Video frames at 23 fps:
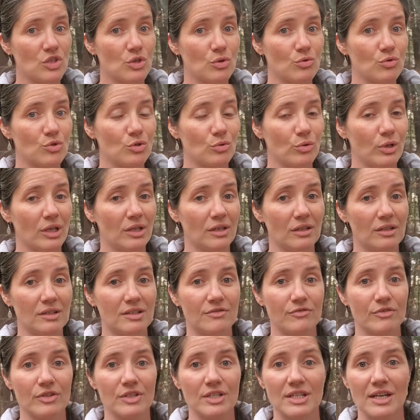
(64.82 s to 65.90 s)
so doing
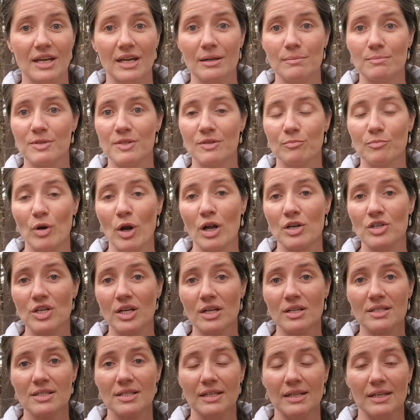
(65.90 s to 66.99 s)
different types of
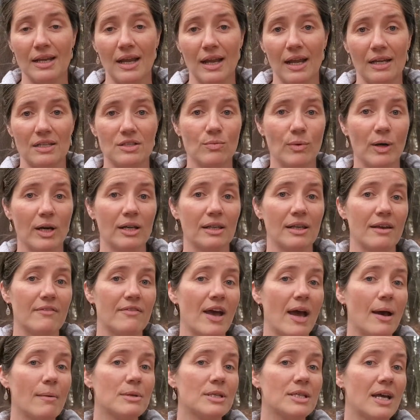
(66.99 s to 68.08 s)
projects to enhance wildlife
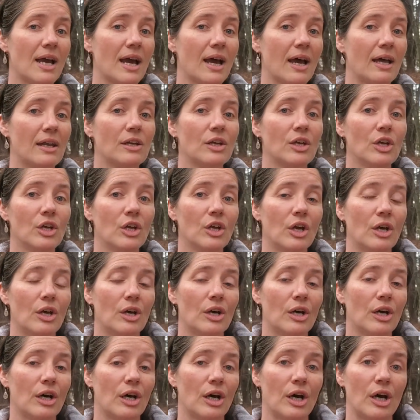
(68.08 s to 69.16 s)
habitat,
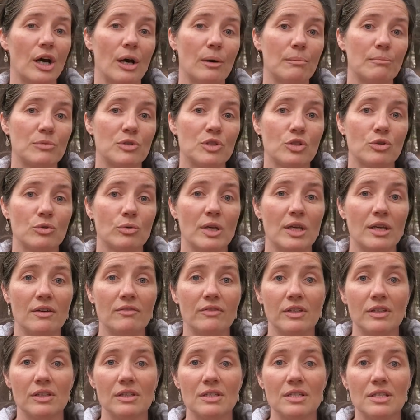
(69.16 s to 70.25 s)
to
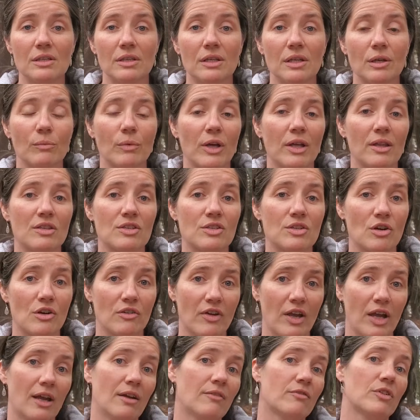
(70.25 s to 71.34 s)
even dealing with
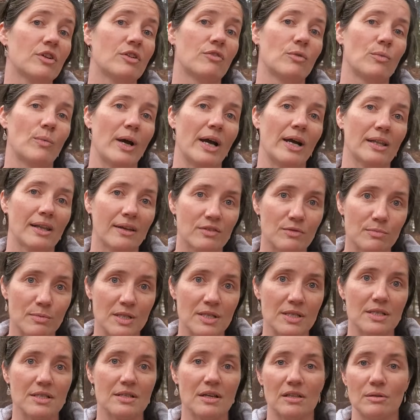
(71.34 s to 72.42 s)
surveying for different wildlife
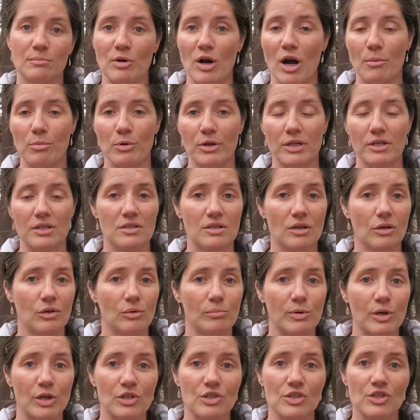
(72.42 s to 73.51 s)
species on the property. So
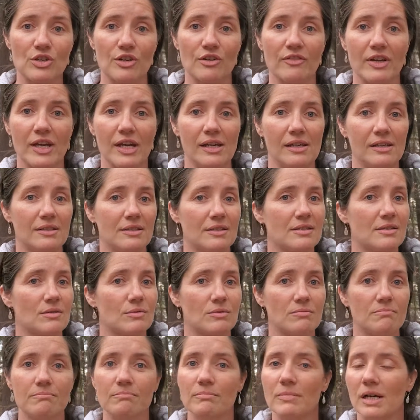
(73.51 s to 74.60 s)
bird
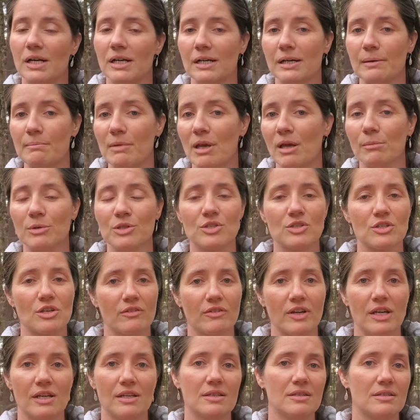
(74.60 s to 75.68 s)
surveys, mammal
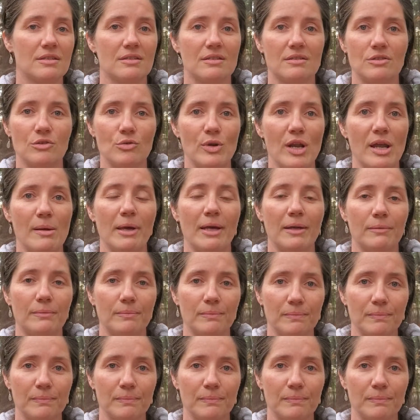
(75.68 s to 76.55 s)
surveys, you name it.